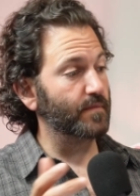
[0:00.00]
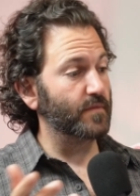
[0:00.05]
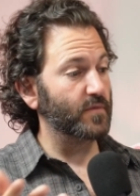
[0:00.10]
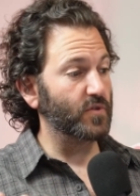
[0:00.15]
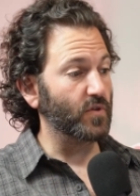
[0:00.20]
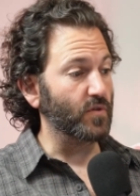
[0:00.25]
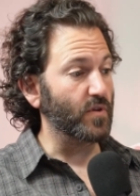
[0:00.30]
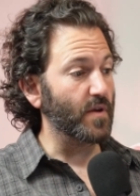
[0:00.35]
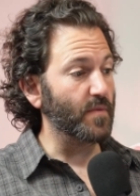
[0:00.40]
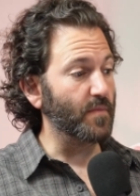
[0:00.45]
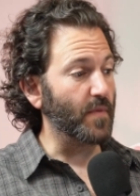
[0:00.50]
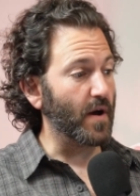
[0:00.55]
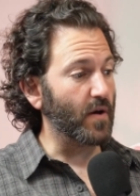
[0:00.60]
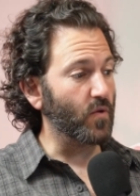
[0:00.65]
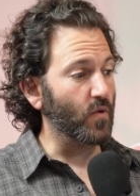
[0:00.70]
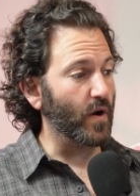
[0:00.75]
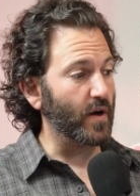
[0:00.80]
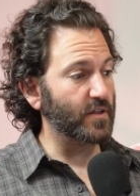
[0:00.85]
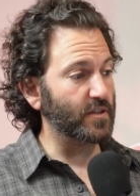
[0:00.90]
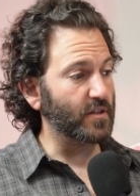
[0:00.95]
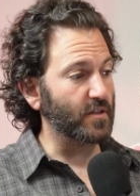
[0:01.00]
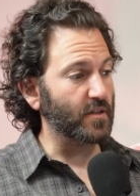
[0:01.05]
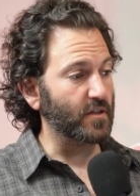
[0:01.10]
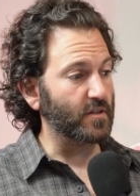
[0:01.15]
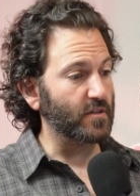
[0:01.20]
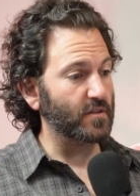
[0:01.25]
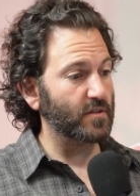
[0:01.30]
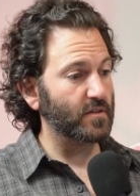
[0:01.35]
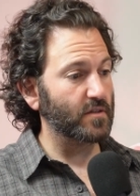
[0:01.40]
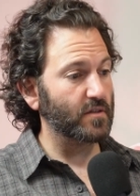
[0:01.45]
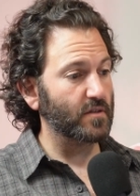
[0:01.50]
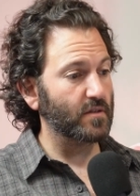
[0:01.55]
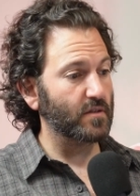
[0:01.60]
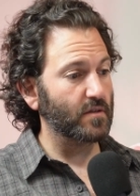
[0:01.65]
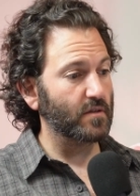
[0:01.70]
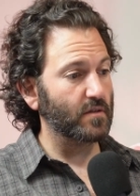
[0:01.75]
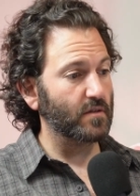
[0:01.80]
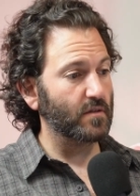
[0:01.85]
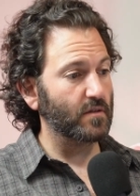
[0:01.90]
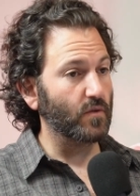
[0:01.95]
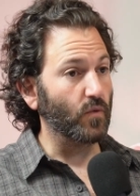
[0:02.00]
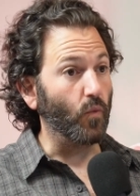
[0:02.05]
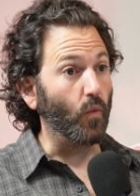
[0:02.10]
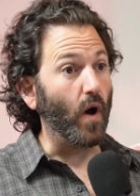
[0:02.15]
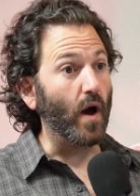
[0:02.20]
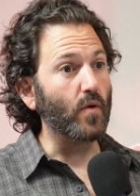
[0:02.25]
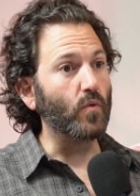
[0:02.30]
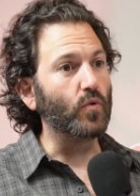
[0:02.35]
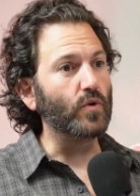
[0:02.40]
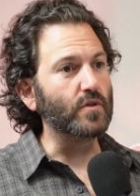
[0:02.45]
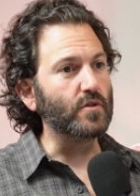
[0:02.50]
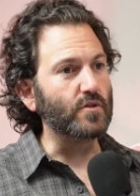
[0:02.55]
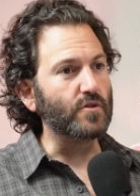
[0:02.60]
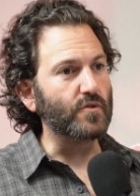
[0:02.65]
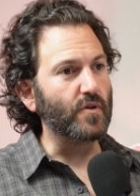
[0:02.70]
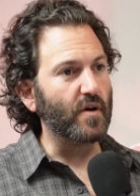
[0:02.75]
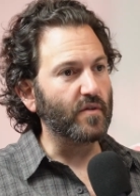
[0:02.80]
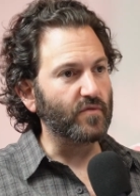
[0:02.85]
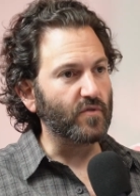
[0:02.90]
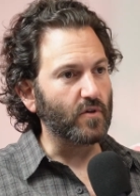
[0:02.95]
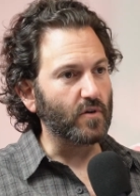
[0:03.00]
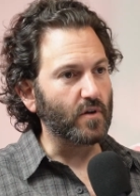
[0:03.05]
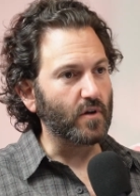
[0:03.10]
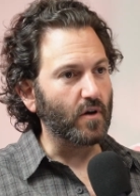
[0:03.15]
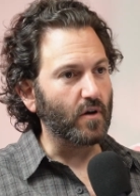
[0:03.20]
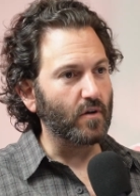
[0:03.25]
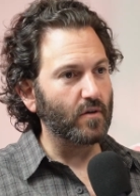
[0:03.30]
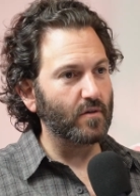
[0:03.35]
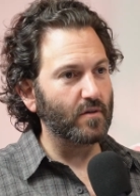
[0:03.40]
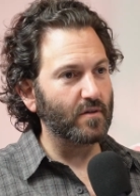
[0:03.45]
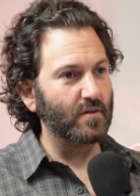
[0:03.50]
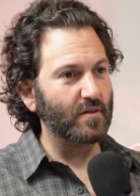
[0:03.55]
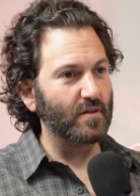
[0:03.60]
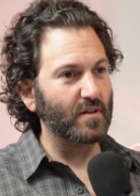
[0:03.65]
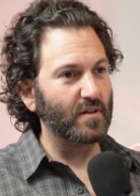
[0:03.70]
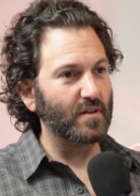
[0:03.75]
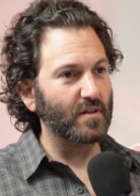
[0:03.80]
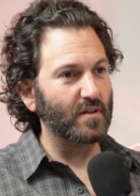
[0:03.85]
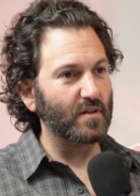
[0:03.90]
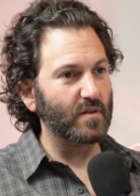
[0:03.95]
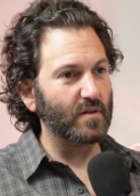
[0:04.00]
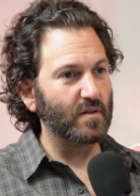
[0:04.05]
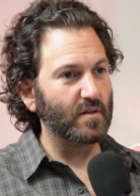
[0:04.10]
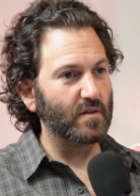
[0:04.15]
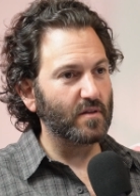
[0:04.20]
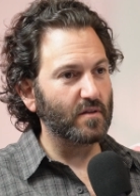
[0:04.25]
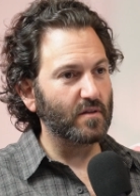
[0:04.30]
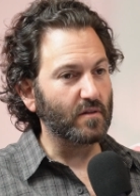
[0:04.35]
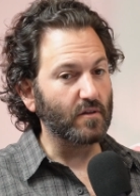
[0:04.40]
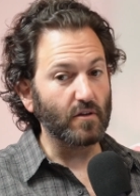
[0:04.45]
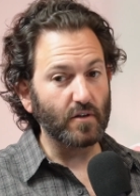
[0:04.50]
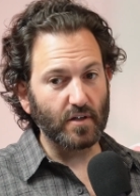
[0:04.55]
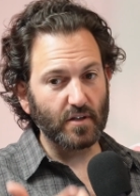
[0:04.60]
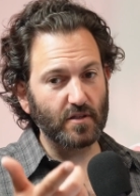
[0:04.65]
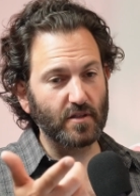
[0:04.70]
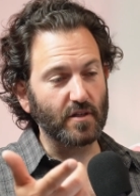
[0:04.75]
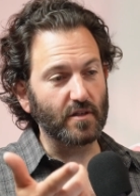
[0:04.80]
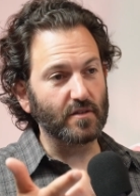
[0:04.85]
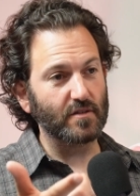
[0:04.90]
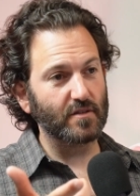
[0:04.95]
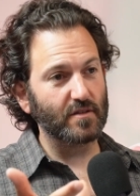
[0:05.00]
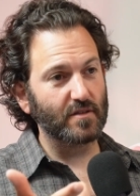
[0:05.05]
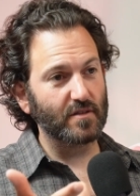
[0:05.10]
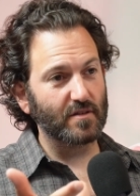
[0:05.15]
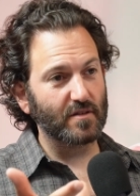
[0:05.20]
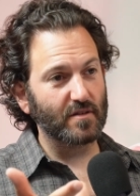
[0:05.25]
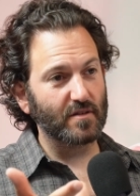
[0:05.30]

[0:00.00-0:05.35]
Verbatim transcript: So then my question is why wouldn't you have vertigo? Look at this.